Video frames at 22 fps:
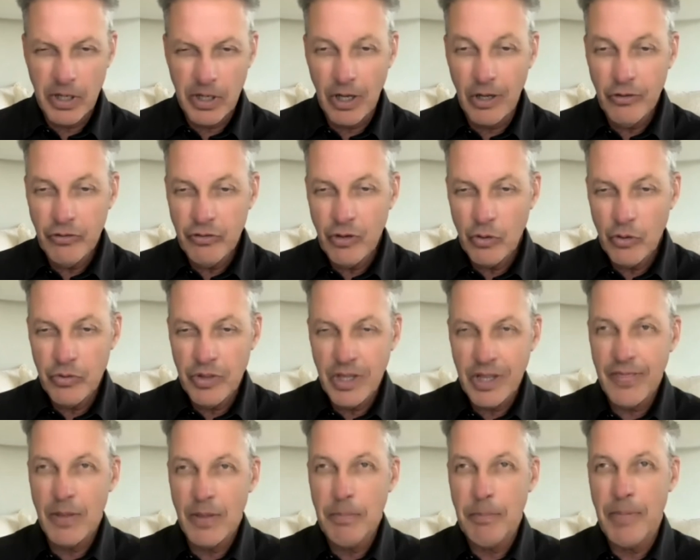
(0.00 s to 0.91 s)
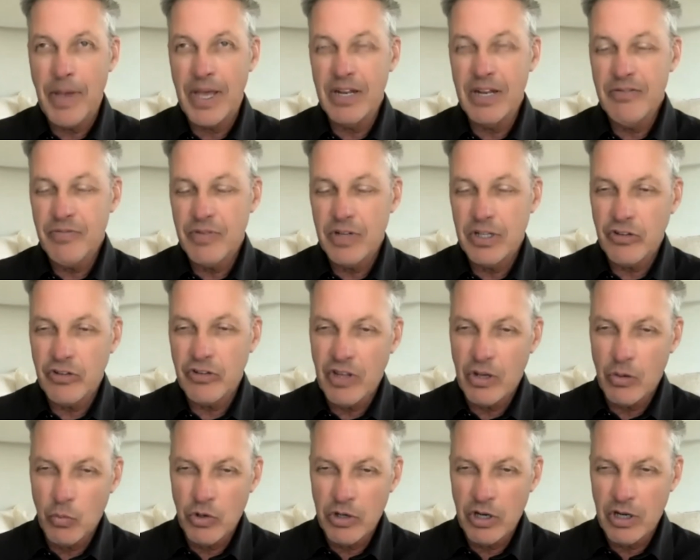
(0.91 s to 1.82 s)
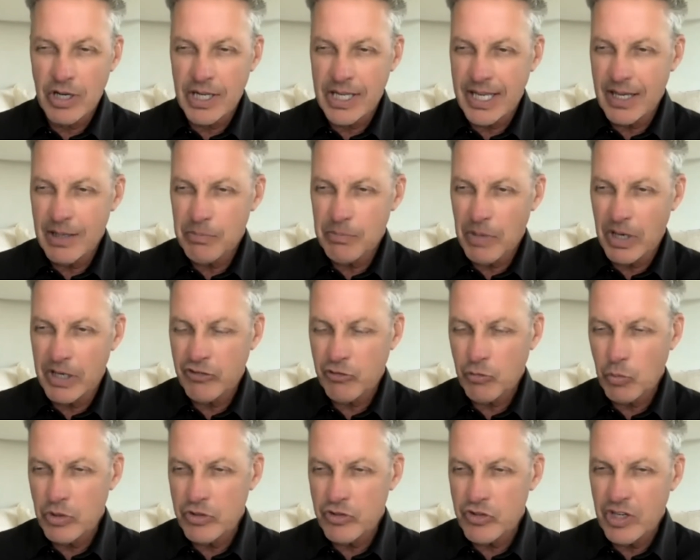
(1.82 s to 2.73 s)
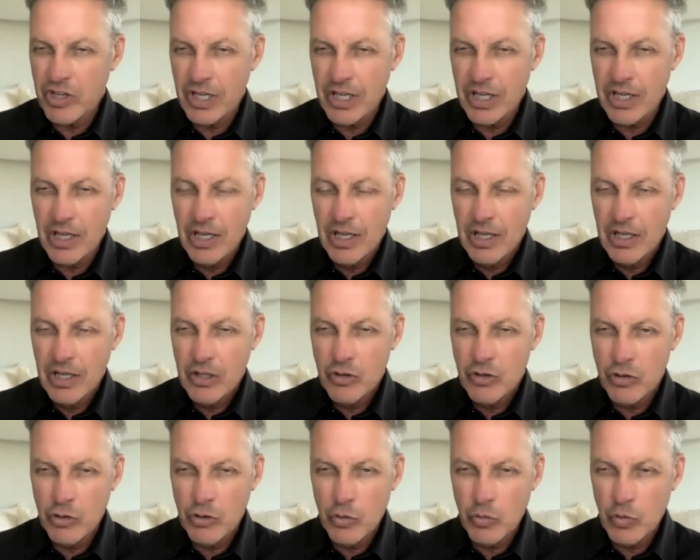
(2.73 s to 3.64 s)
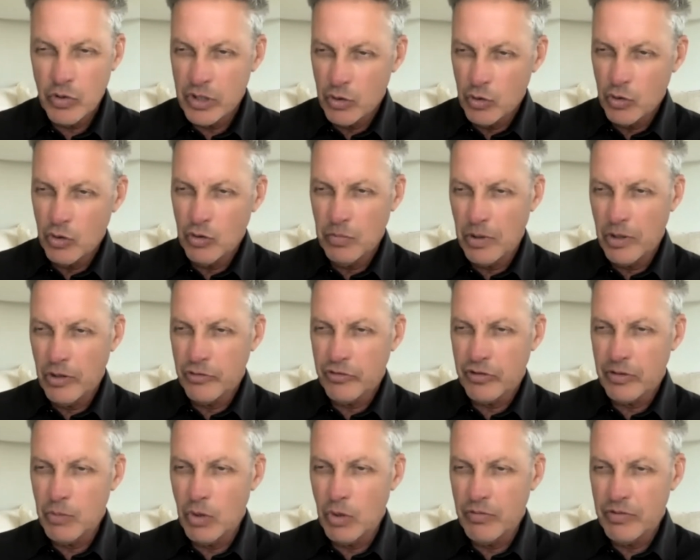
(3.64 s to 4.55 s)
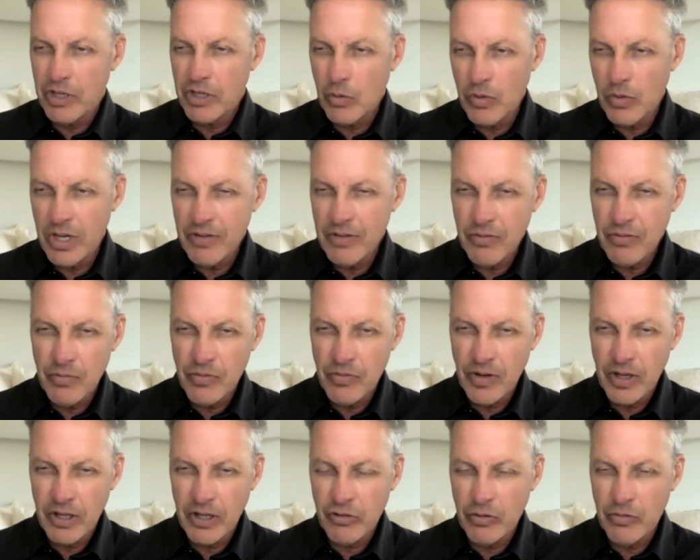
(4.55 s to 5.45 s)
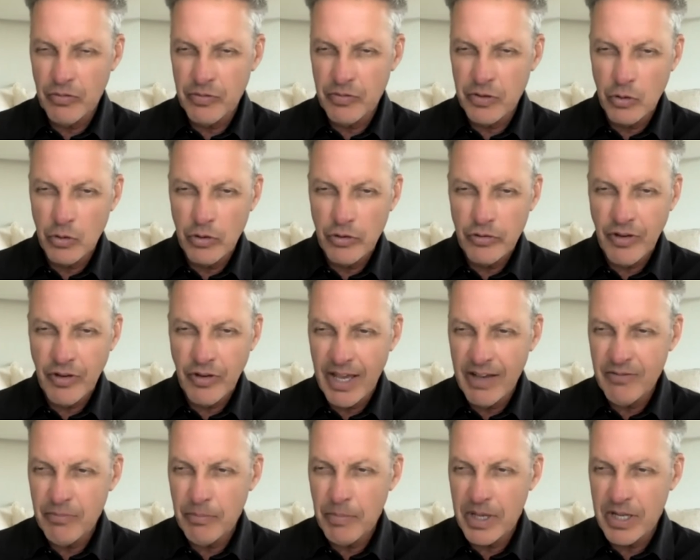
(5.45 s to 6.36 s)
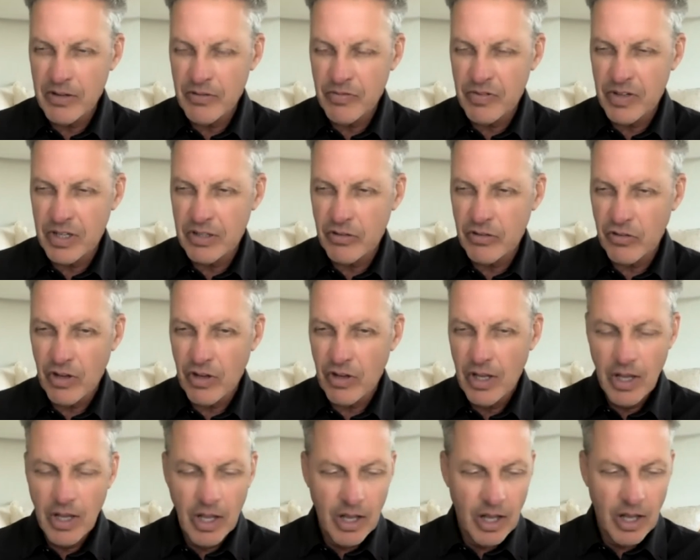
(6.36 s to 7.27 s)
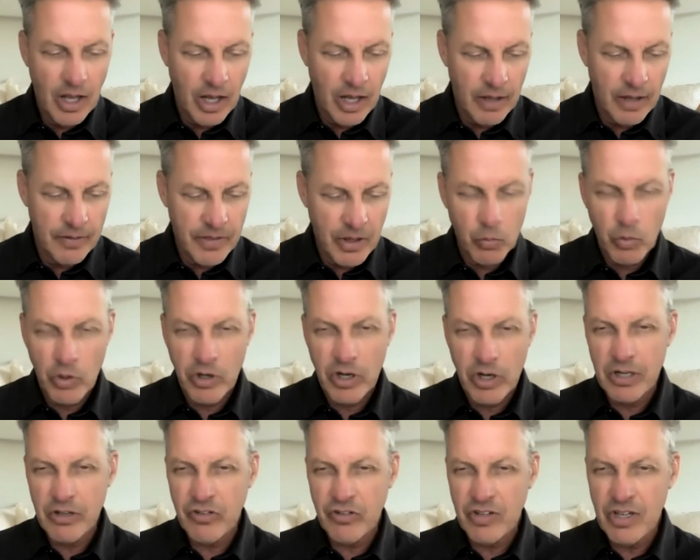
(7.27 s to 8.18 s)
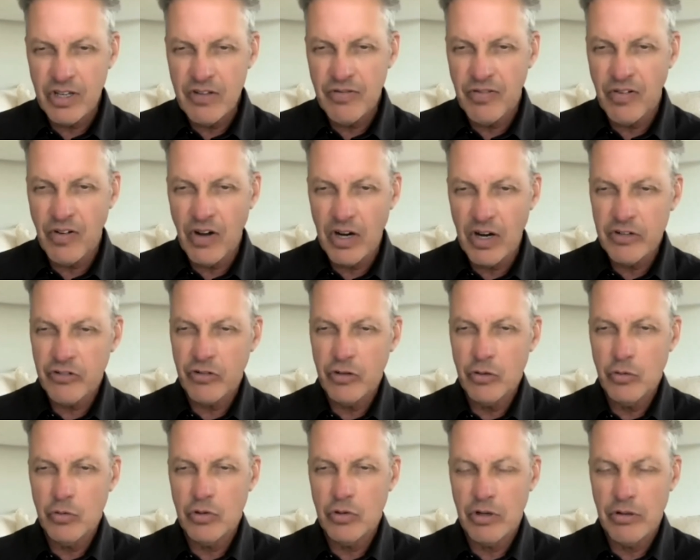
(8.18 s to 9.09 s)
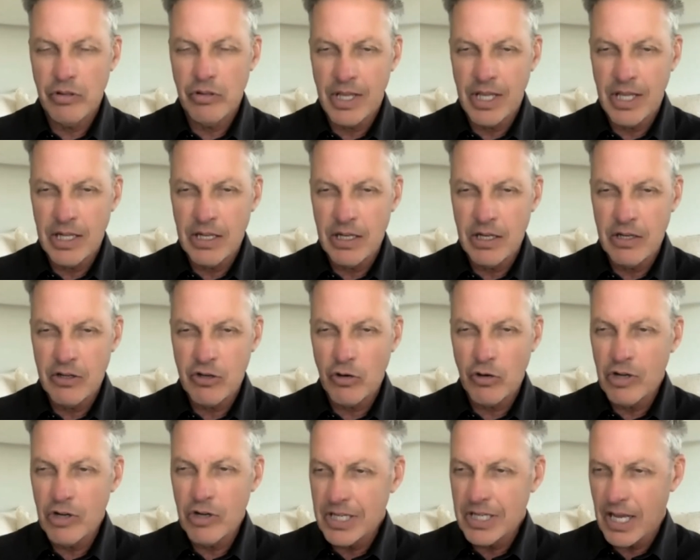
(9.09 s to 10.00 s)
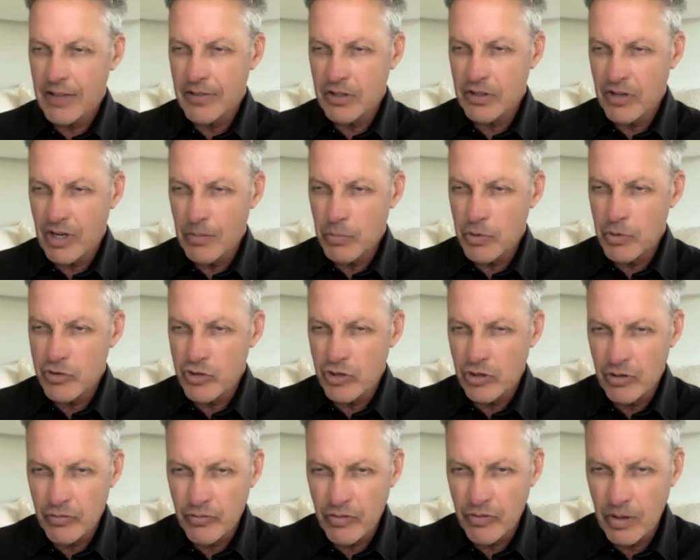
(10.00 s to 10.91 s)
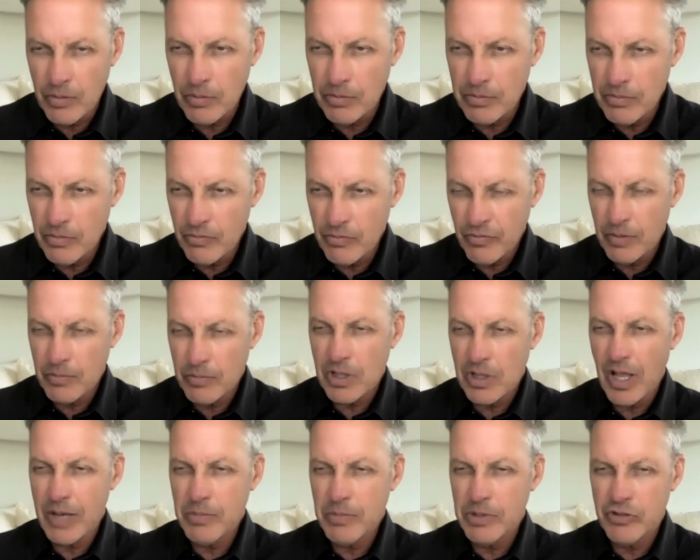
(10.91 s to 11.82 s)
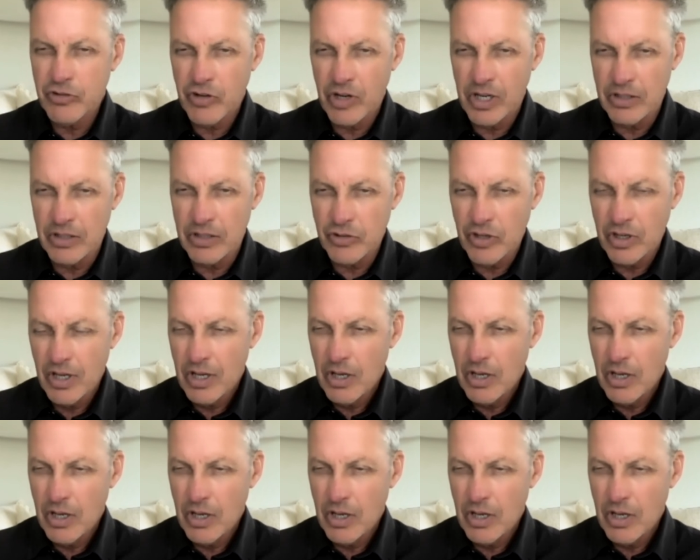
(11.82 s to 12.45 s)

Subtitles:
also that the benefits that we're going to get by switching to renewables and moving away from fossil fuels have benefits that we're going to see far sooner than turning down the temperature from climate change.